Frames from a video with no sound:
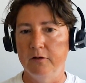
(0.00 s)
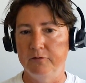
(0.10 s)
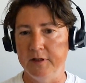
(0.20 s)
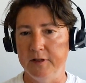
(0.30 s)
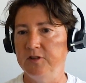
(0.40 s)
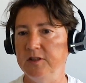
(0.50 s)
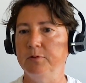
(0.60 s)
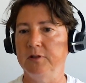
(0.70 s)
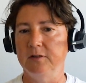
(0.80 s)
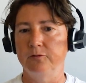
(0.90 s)

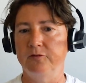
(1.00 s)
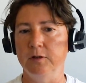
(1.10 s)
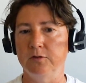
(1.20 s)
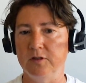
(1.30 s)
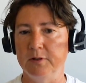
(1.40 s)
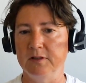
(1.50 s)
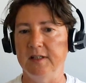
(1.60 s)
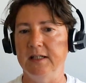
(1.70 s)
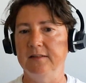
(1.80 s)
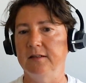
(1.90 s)
phenotypic
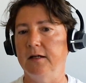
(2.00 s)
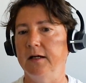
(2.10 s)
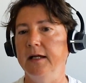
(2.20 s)
data,